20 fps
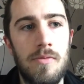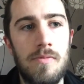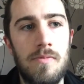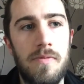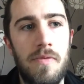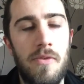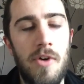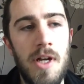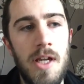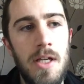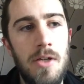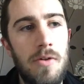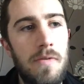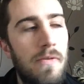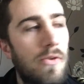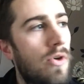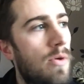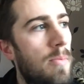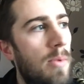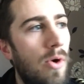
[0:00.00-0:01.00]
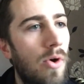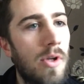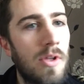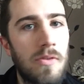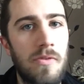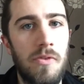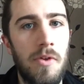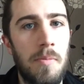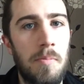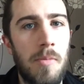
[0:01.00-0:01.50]
3 or 4
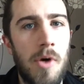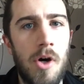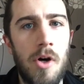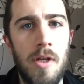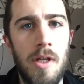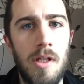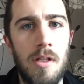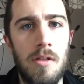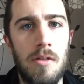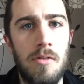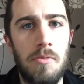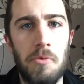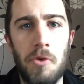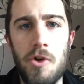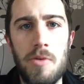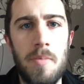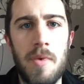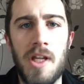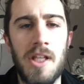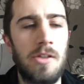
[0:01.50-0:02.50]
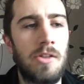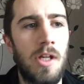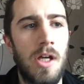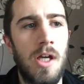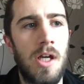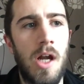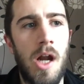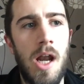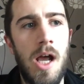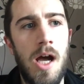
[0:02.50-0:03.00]
boys from my group in a
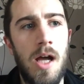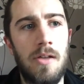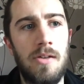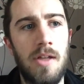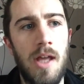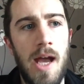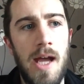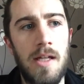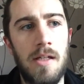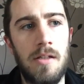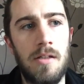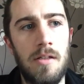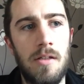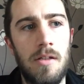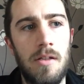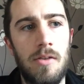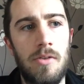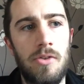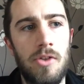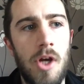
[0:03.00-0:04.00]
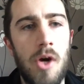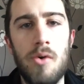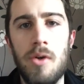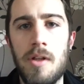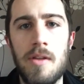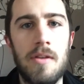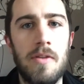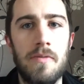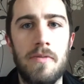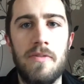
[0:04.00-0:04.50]
certain class had
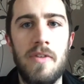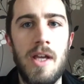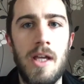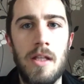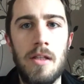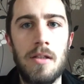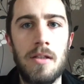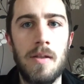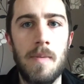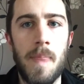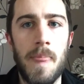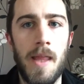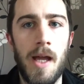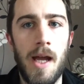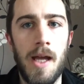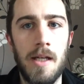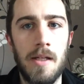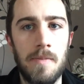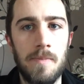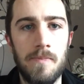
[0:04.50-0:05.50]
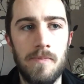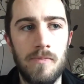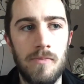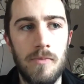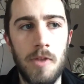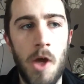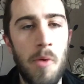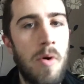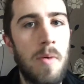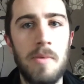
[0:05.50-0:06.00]
stolen some things, and
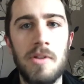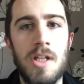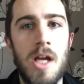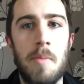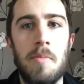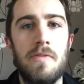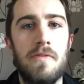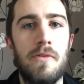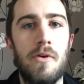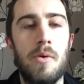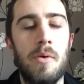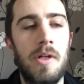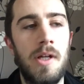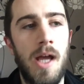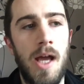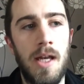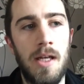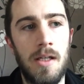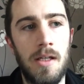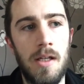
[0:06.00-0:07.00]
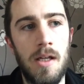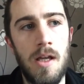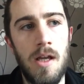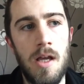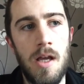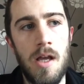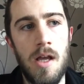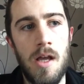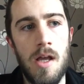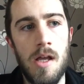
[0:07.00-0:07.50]
no one was coming forward, and
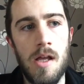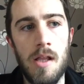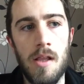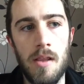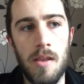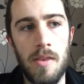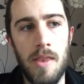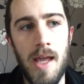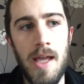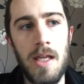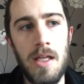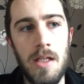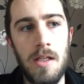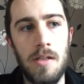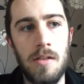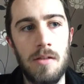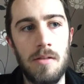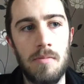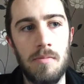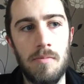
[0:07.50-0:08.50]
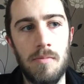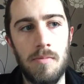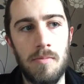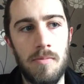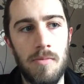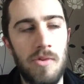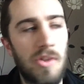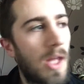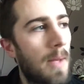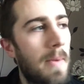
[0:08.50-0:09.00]
they
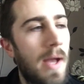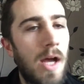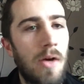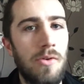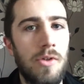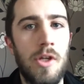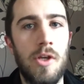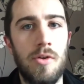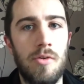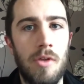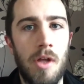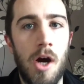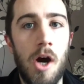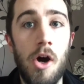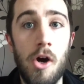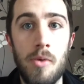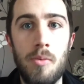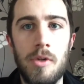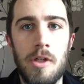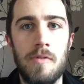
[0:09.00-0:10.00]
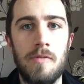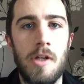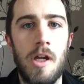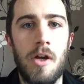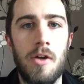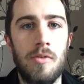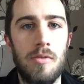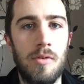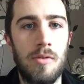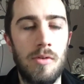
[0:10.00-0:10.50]
somehow knew that I would have
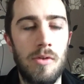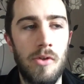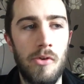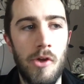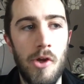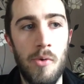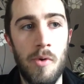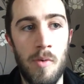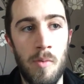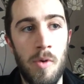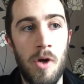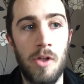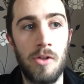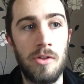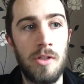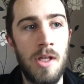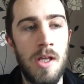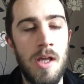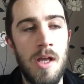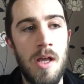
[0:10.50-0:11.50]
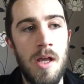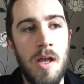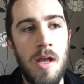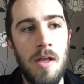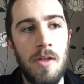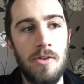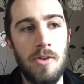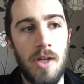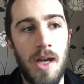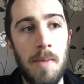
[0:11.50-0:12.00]
known who it was.
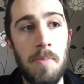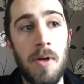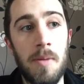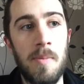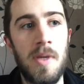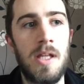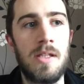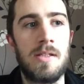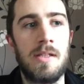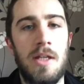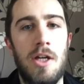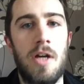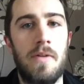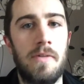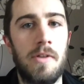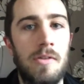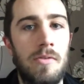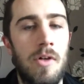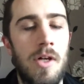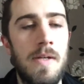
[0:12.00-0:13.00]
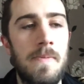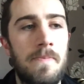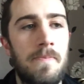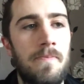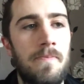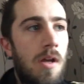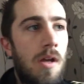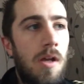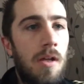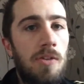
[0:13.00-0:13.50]
So they bring me into the office, right?
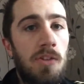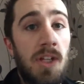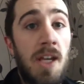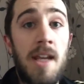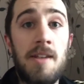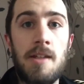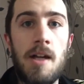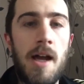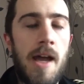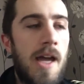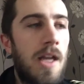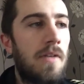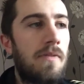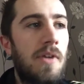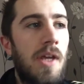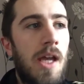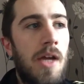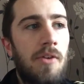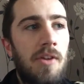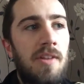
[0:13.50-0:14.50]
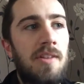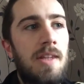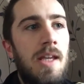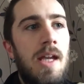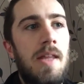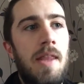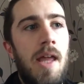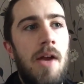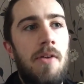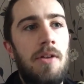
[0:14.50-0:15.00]
So there's our head of year, he's
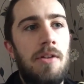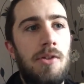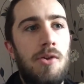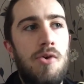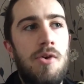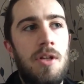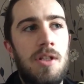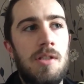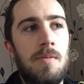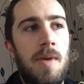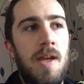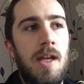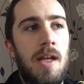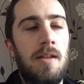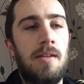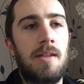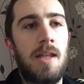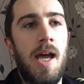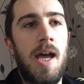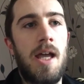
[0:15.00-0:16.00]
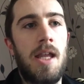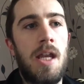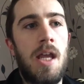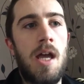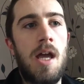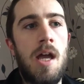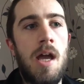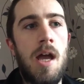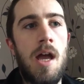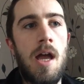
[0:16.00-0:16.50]
sitting there, he's talking to me, and he's saying,
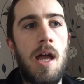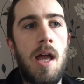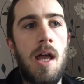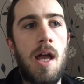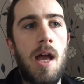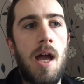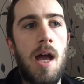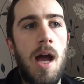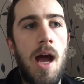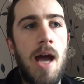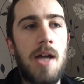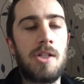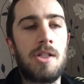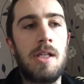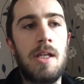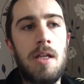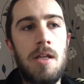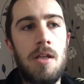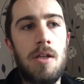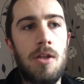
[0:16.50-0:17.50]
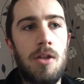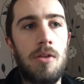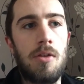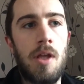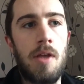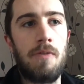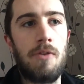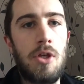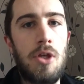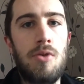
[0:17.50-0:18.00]
Ashley,
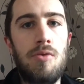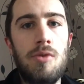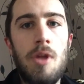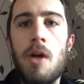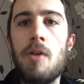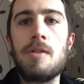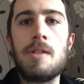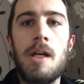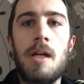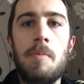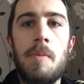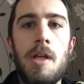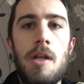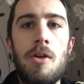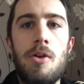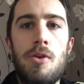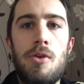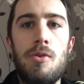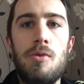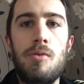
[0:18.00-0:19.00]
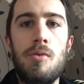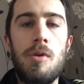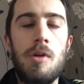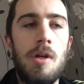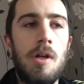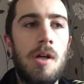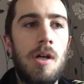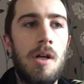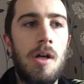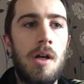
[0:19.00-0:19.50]
if you don't tell me who
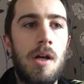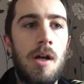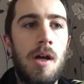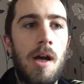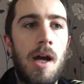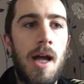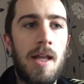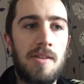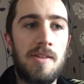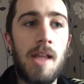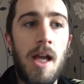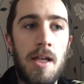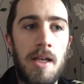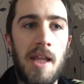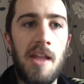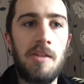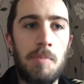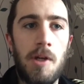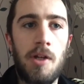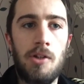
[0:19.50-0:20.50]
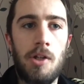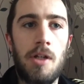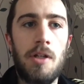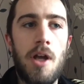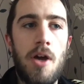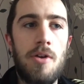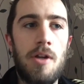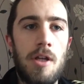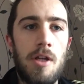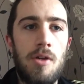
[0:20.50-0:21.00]
has done this, because I
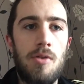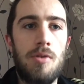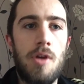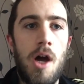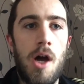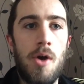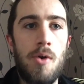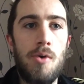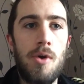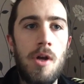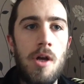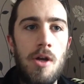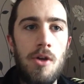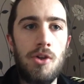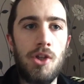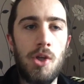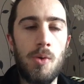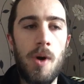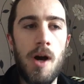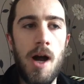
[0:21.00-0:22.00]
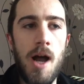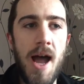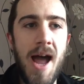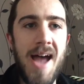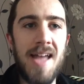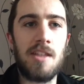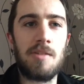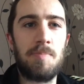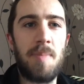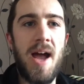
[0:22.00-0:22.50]
know that you know, you are
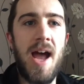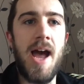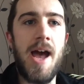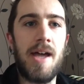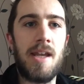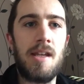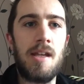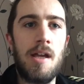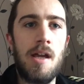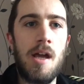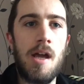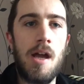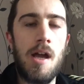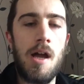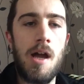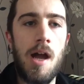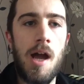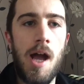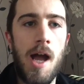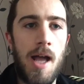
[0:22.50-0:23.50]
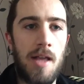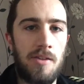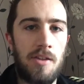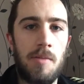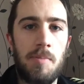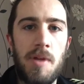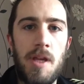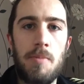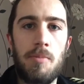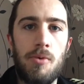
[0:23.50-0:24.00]
as bad as
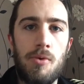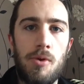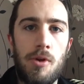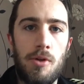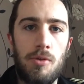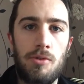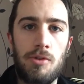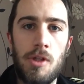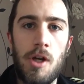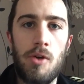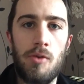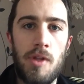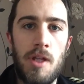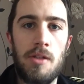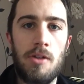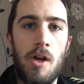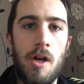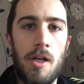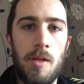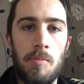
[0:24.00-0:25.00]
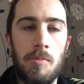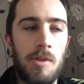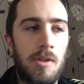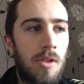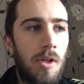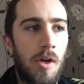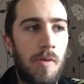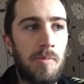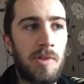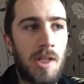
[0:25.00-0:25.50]
the people who stole these items.
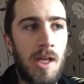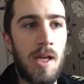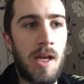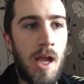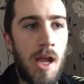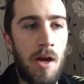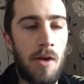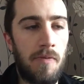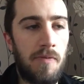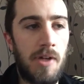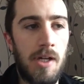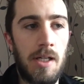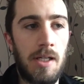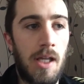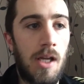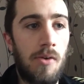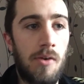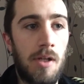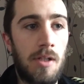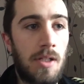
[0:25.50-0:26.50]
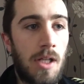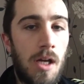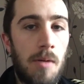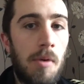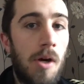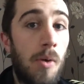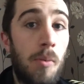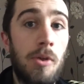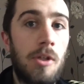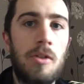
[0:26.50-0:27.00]
So I'm sitting there and I'm feeling guilty as hell,
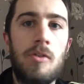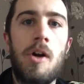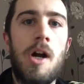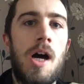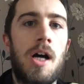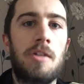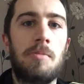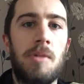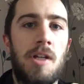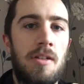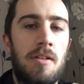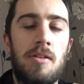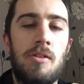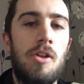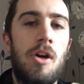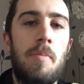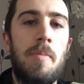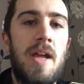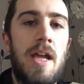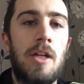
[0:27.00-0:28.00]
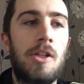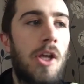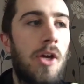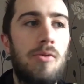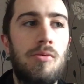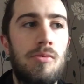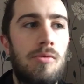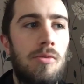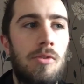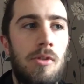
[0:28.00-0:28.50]
but I wouldn't grasp because it's not me.
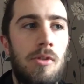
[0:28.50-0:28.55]
I'm